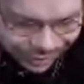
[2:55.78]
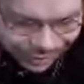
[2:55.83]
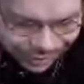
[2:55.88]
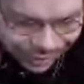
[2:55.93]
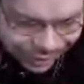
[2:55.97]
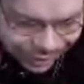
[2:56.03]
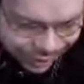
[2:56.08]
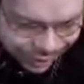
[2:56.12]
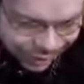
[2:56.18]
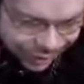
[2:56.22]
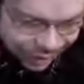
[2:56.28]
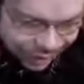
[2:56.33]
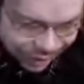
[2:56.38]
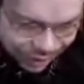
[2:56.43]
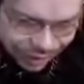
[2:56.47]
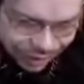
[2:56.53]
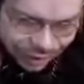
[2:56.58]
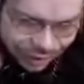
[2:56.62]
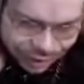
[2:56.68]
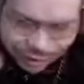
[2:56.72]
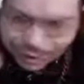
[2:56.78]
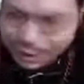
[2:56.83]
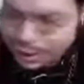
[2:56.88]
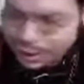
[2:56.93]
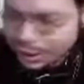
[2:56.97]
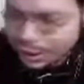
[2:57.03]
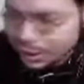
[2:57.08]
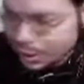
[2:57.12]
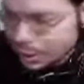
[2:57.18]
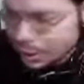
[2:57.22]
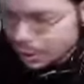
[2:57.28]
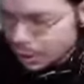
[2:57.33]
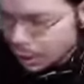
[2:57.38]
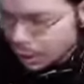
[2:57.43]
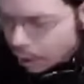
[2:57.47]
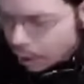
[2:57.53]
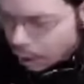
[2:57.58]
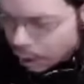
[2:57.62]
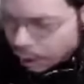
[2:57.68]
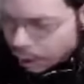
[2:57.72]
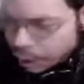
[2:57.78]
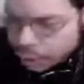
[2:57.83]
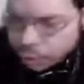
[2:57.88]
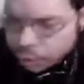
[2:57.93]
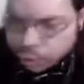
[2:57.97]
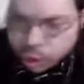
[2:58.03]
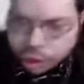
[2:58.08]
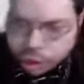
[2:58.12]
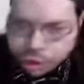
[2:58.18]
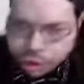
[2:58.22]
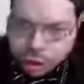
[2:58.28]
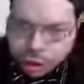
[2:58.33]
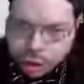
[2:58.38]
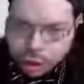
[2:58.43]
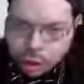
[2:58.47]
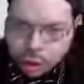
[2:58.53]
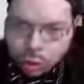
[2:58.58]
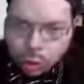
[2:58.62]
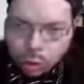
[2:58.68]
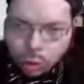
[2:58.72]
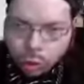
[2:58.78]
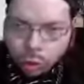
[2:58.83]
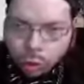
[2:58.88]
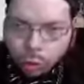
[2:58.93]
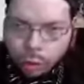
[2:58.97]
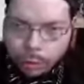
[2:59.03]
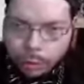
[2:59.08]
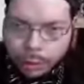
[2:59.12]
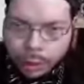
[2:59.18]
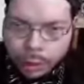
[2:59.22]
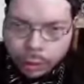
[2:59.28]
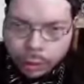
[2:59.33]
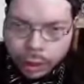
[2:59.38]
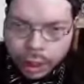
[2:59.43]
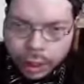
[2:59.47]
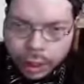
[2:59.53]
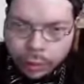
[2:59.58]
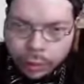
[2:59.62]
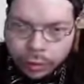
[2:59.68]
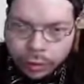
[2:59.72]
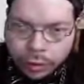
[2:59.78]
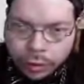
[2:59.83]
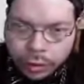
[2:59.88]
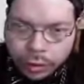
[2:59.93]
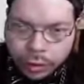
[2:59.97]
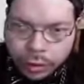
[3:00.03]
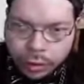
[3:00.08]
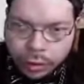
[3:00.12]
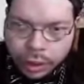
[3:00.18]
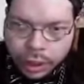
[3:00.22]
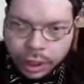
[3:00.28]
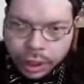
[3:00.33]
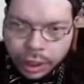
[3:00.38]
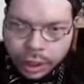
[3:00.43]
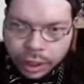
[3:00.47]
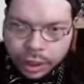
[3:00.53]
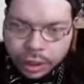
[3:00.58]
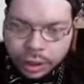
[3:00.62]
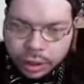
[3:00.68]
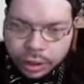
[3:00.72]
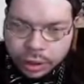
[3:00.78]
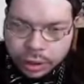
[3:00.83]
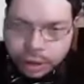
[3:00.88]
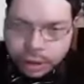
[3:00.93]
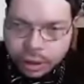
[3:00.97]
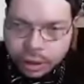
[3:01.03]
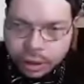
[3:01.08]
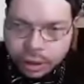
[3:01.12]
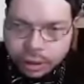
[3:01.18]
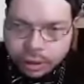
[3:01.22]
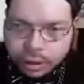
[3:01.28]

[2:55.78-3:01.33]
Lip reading: Yeah. I crushed on older women when I was a little kid, In